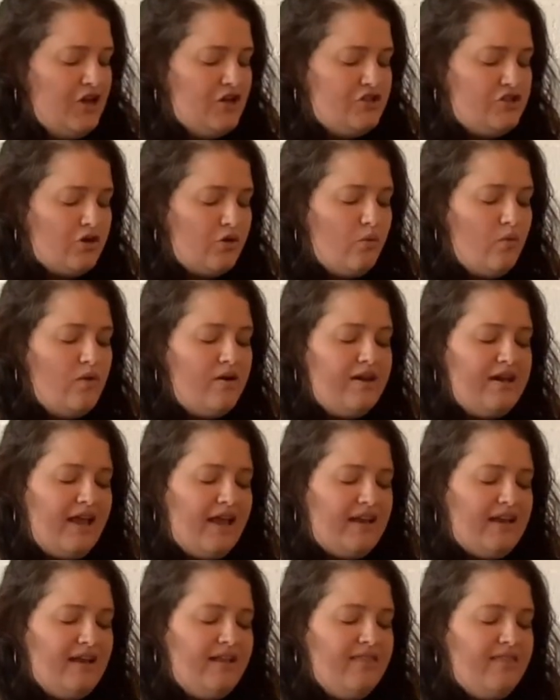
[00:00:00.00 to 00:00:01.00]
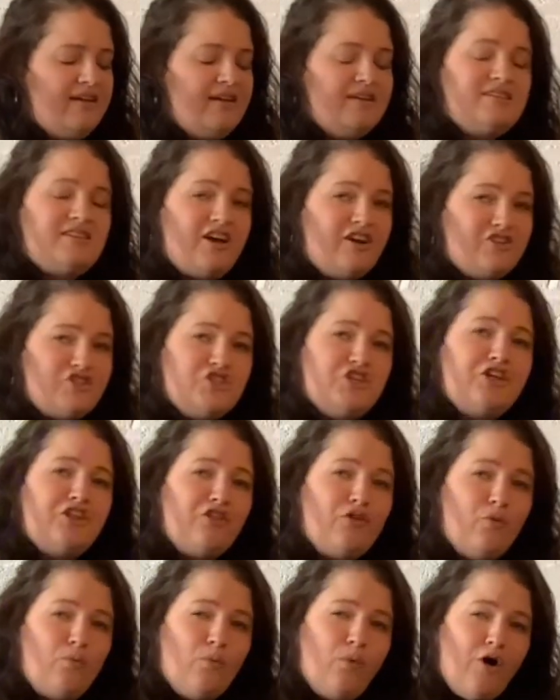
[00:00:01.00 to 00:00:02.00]
Don't want anything touching
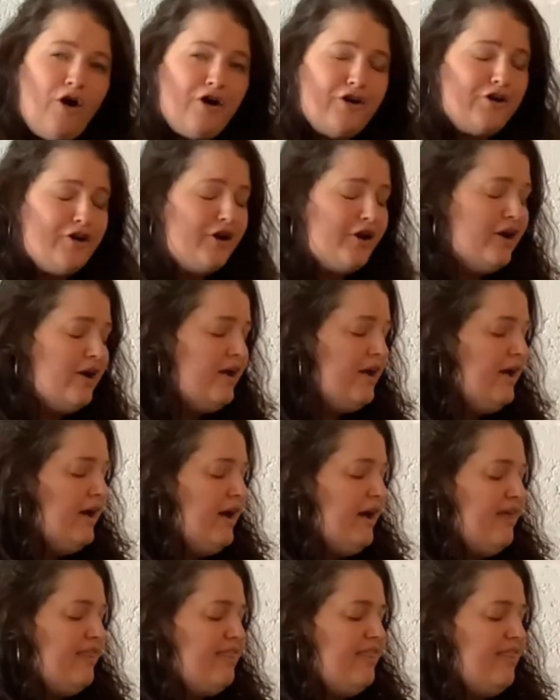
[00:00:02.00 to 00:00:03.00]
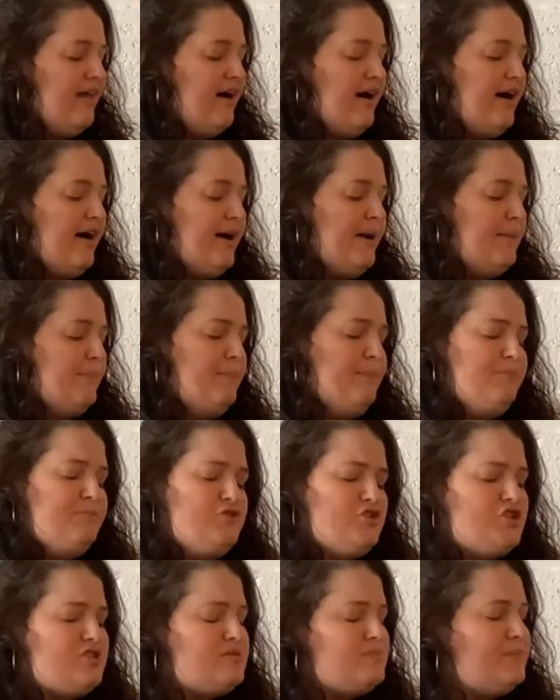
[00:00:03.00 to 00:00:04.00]
the water.
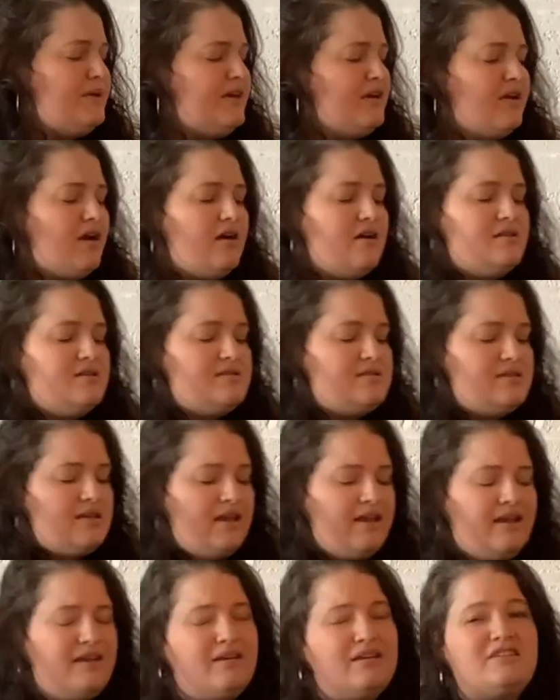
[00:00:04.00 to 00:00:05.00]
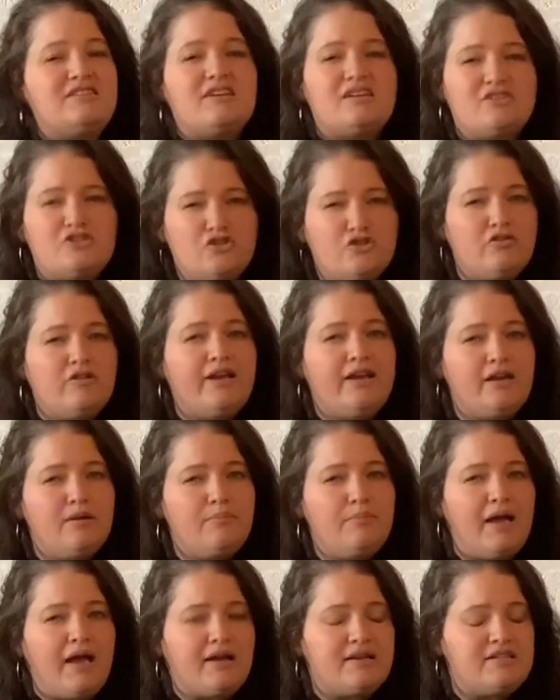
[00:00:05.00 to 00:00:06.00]
Just because it does create a
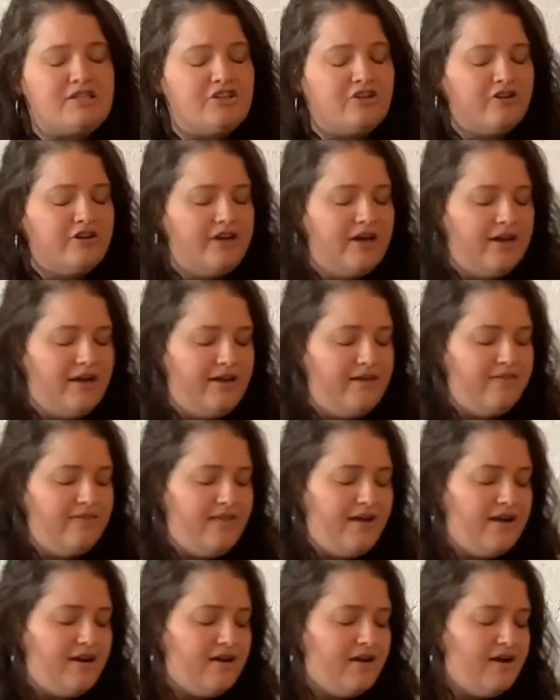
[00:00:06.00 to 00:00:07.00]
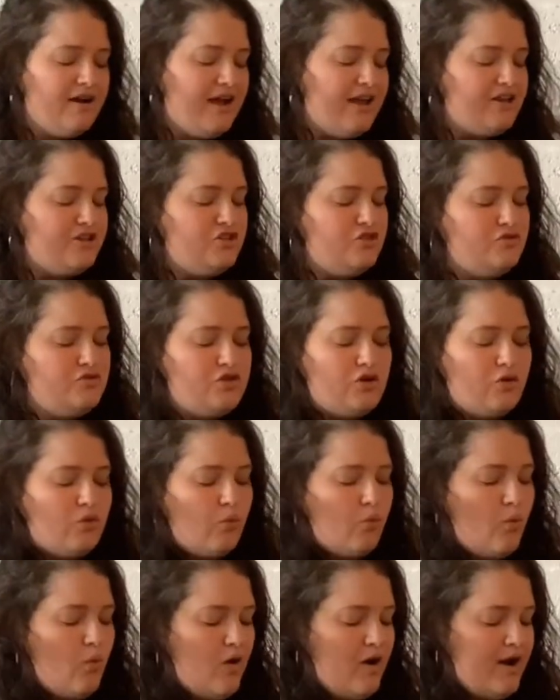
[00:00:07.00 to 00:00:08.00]
bacteria in there, and you
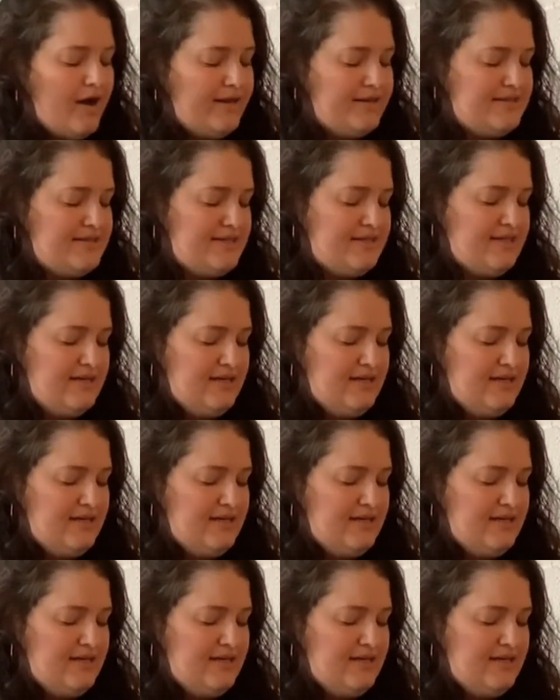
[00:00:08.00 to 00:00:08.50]
don't want